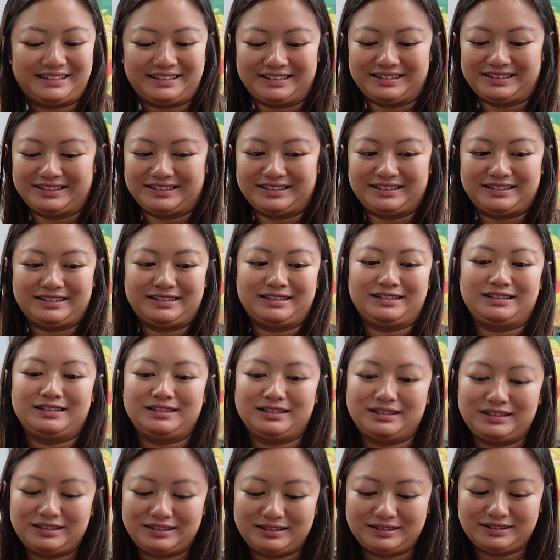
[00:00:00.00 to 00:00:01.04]

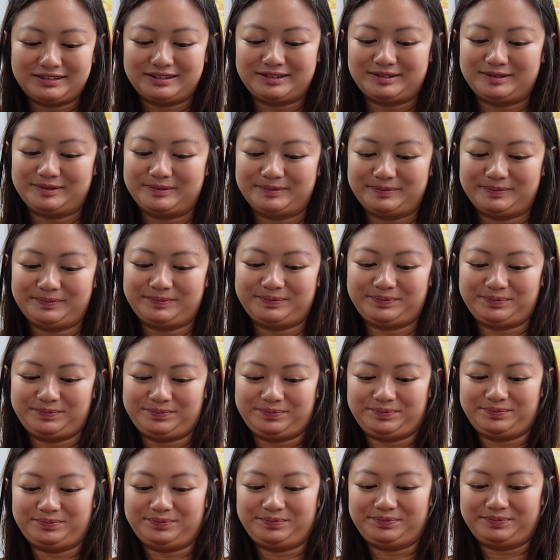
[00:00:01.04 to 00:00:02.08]

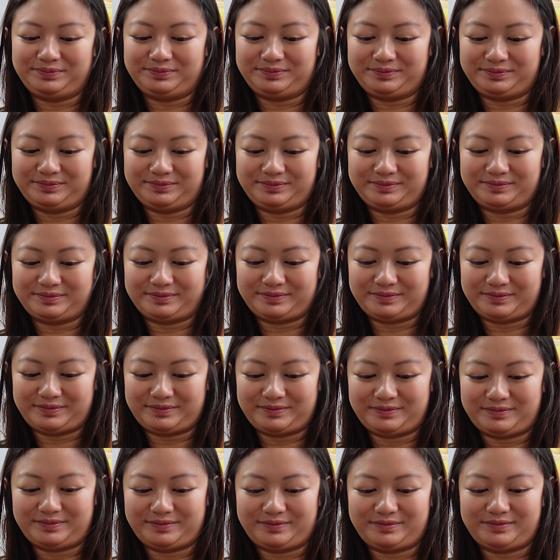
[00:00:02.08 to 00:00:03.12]

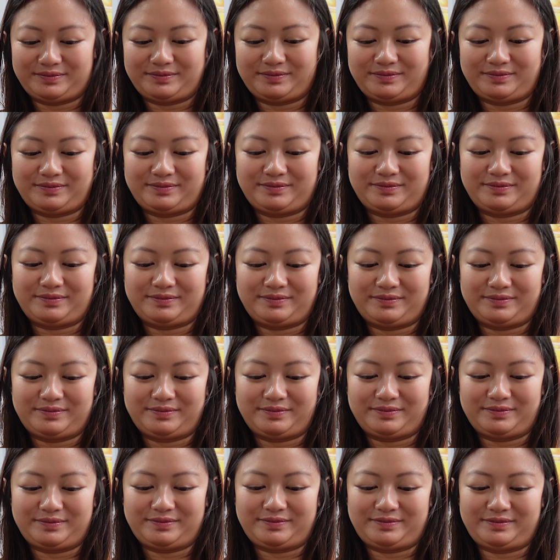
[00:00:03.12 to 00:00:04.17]

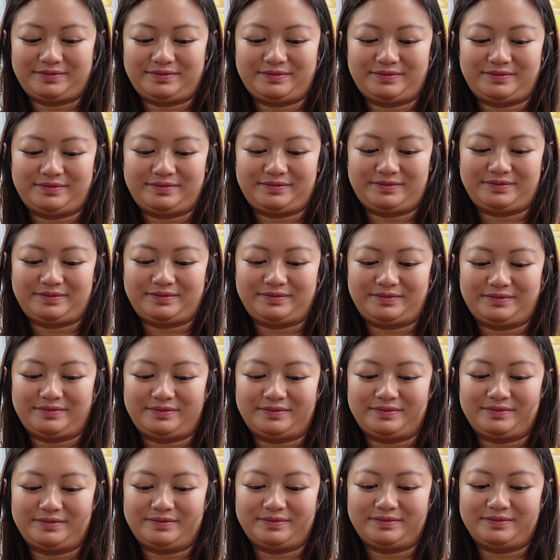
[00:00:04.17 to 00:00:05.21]

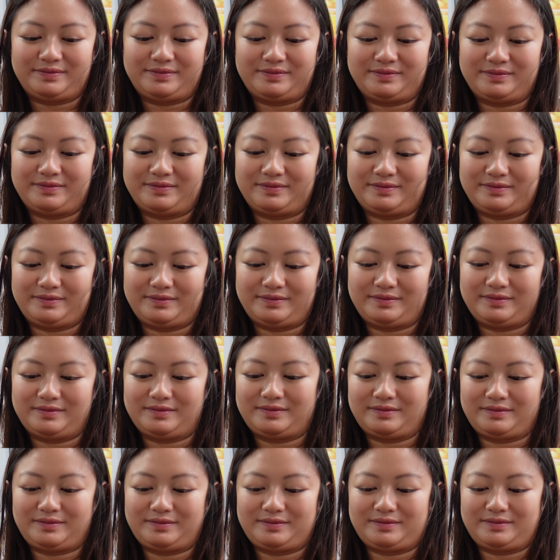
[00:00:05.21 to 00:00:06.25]

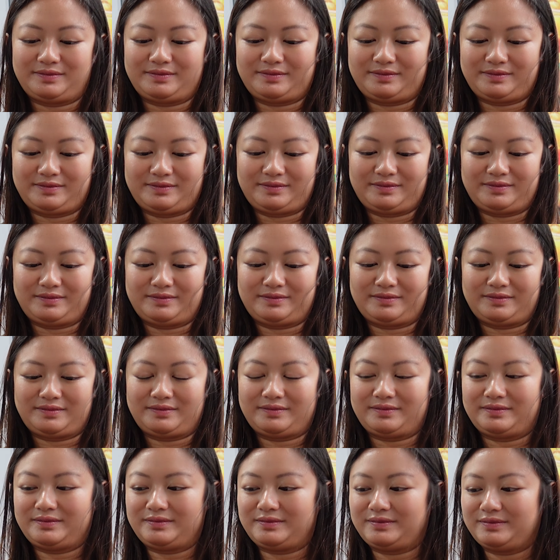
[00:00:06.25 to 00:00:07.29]
No words are spoken by the person on screen.